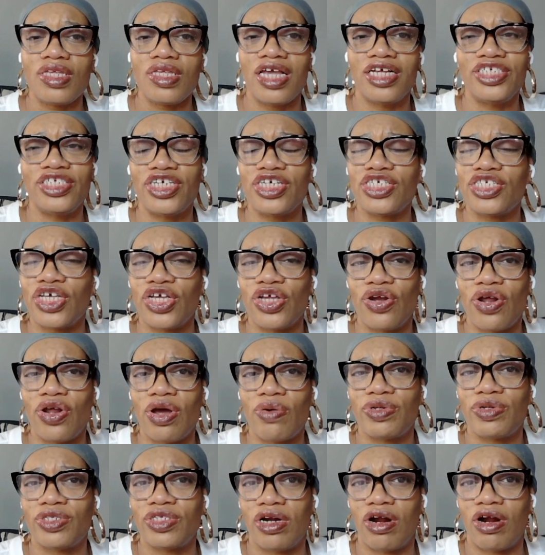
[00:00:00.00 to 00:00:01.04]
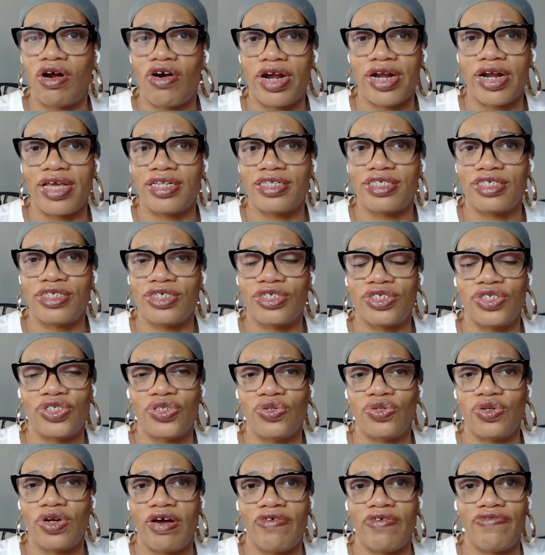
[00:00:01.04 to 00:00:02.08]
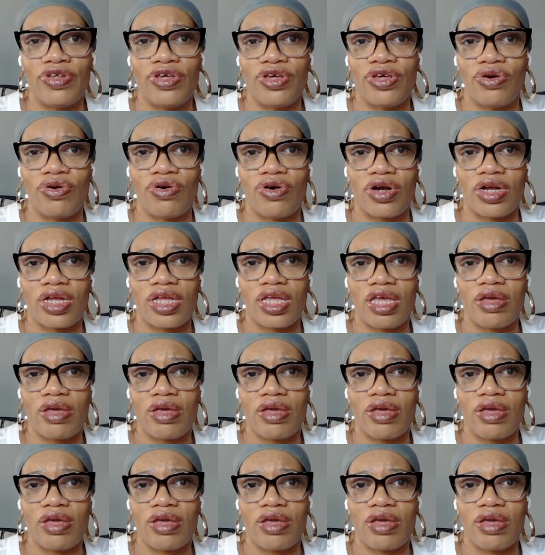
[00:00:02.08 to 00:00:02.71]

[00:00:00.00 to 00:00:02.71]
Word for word: and just so you know, I went to the Art Institute of New York.